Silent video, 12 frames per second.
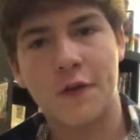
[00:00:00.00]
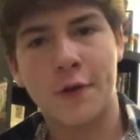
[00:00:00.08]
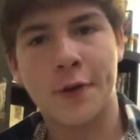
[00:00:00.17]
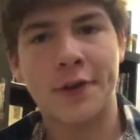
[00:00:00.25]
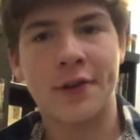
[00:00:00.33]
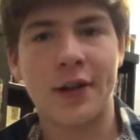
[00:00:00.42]
Of
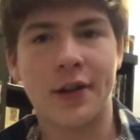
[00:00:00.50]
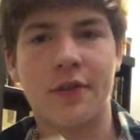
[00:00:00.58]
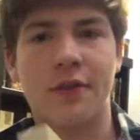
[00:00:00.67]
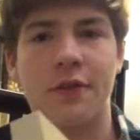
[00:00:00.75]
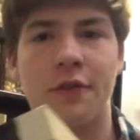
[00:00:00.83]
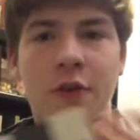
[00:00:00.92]
course,
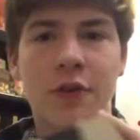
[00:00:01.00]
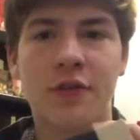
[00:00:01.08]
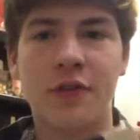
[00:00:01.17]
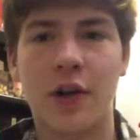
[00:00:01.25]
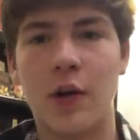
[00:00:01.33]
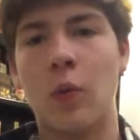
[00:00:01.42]
let's
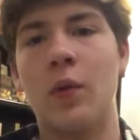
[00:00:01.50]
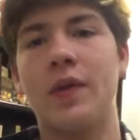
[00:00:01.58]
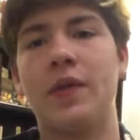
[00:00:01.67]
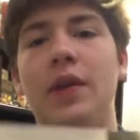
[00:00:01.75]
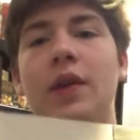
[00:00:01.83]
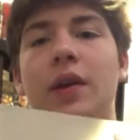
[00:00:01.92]
first start
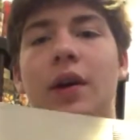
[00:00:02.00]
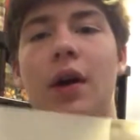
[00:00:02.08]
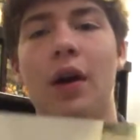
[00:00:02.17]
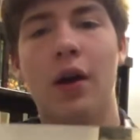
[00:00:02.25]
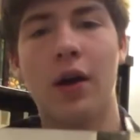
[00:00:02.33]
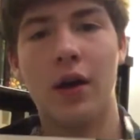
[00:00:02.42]
with the
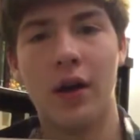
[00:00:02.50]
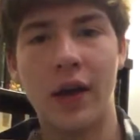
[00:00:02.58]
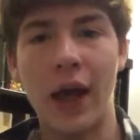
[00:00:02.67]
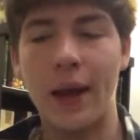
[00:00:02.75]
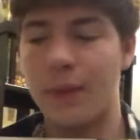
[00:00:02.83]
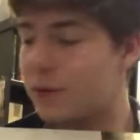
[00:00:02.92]

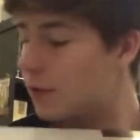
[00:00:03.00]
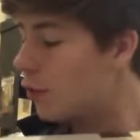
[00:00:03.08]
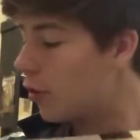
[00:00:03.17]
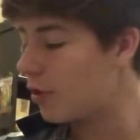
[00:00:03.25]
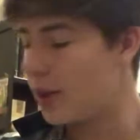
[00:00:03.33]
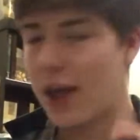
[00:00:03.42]
games
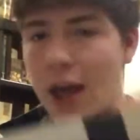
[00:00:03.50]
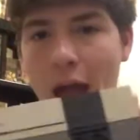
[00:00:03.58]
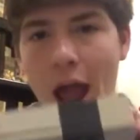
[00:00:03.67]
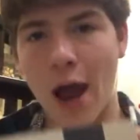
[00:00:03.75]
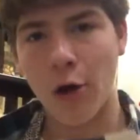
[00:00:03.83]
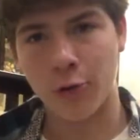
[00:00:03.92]
for the
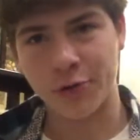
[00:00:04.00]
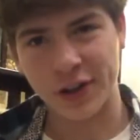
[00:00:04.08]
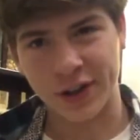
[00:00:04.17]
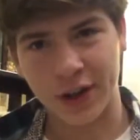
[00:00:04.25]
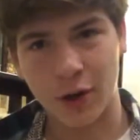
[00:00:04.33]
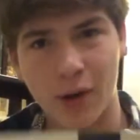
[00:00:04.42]

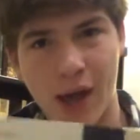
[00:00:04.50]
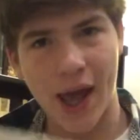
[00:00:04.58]
original